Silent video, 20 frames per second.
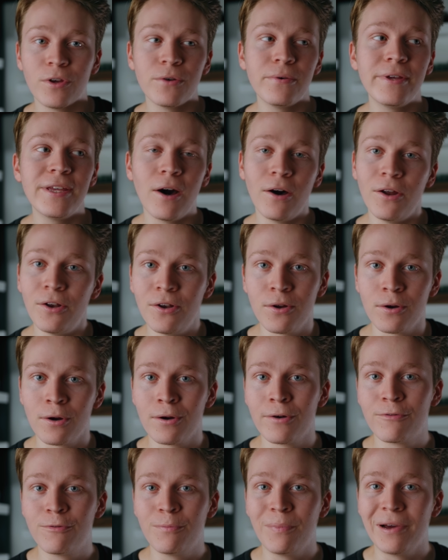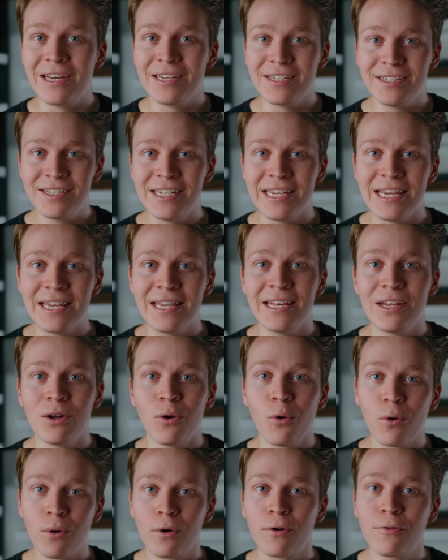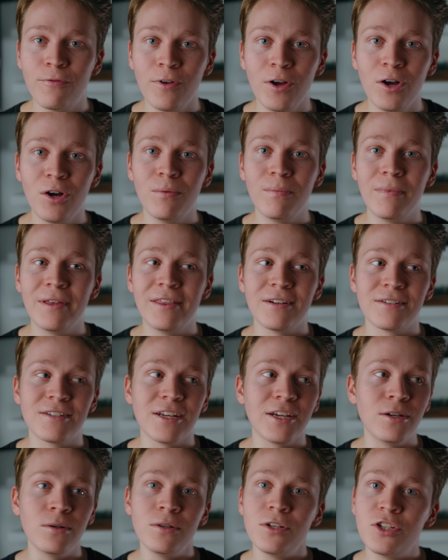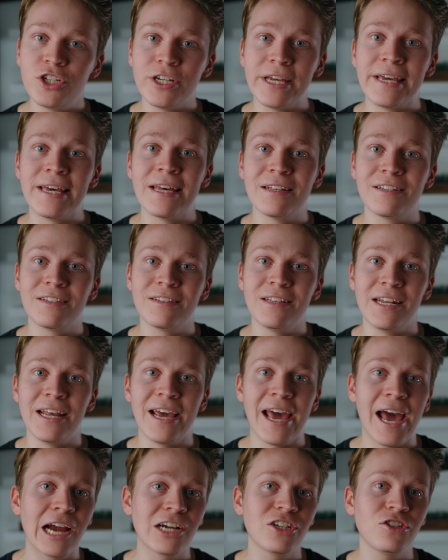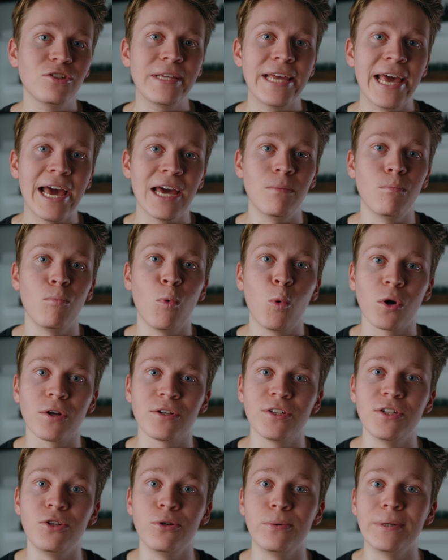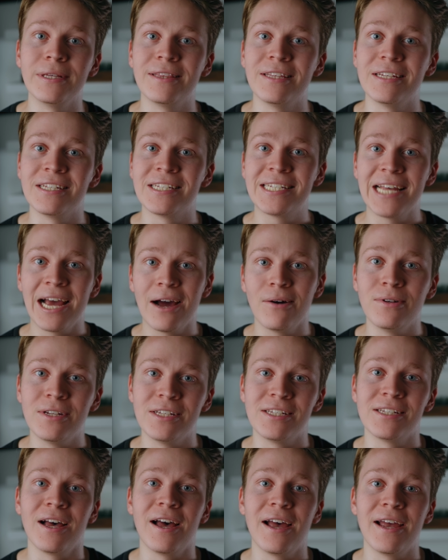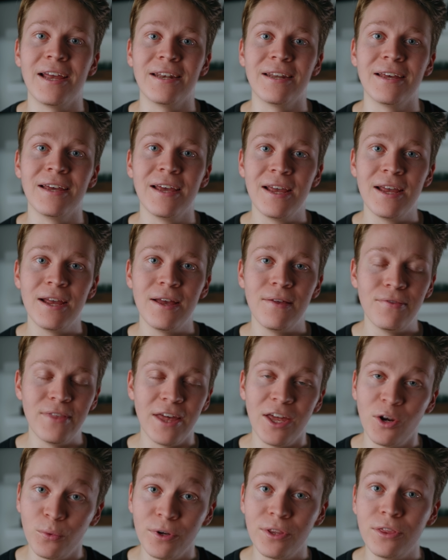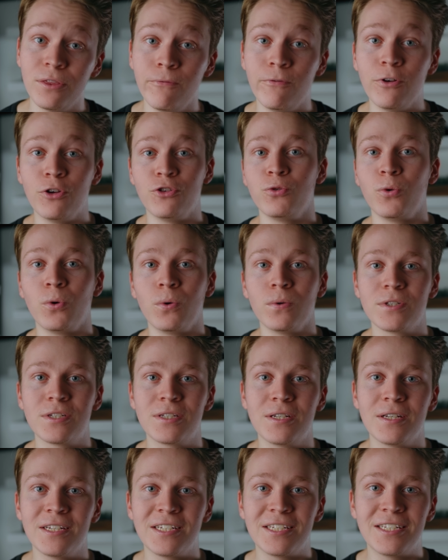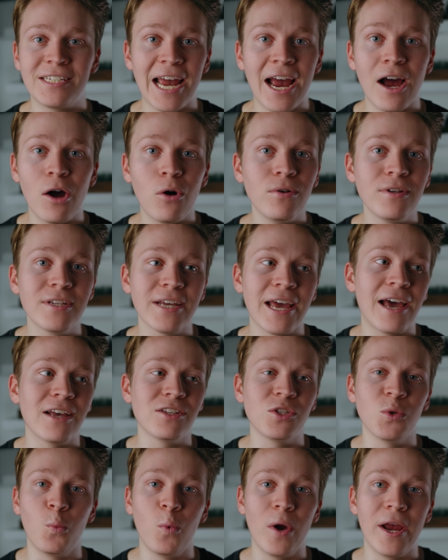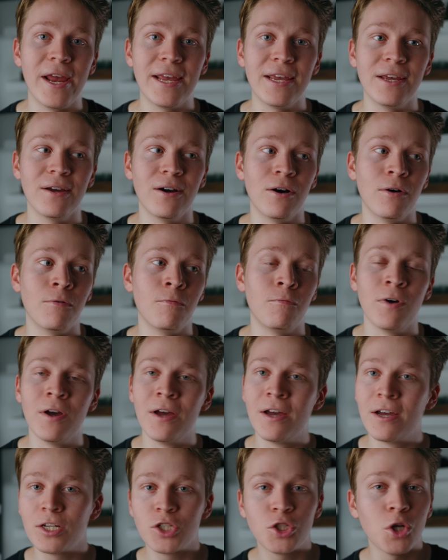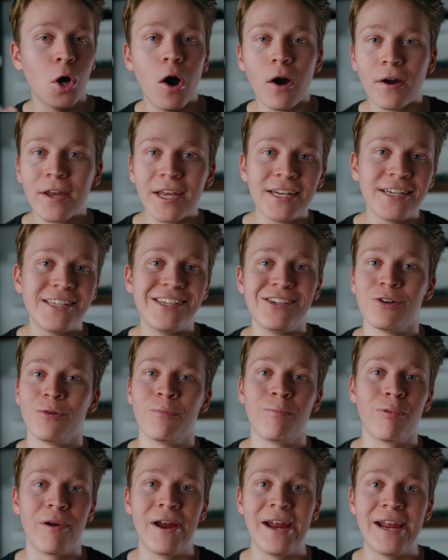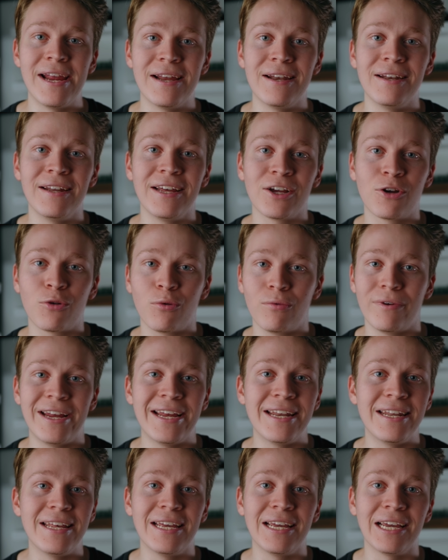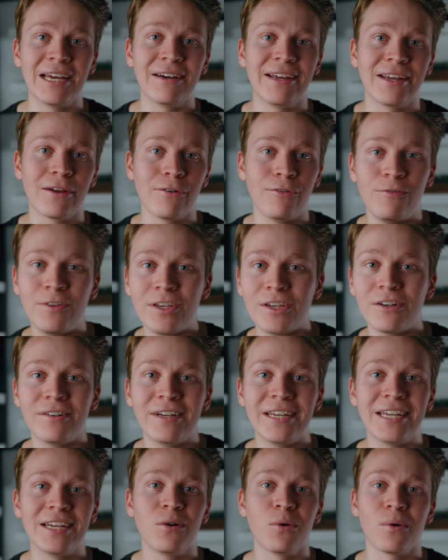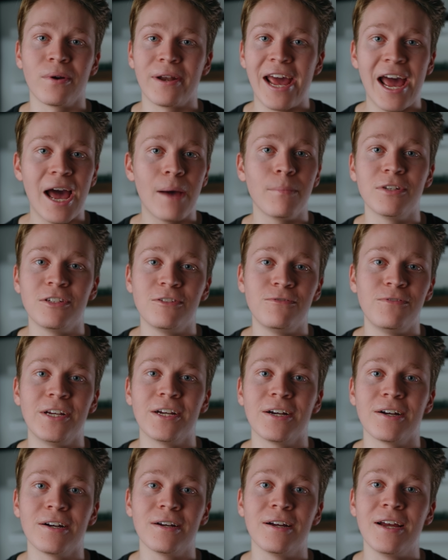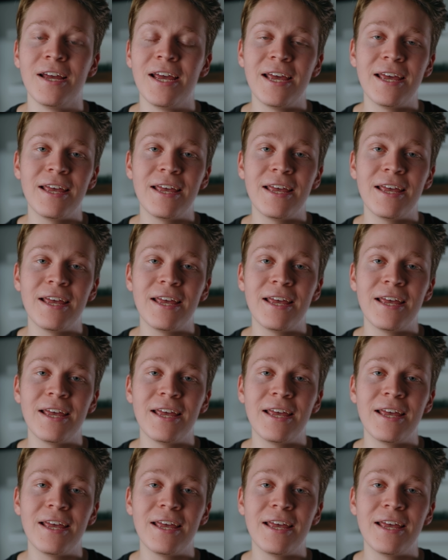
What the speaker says: really unnerved by a scene in a horror film, there's a good chance that it actually had more to do with the sound design than with the visuals. Sound has a way of talking to your brain and creating like a feeling or an atmosphere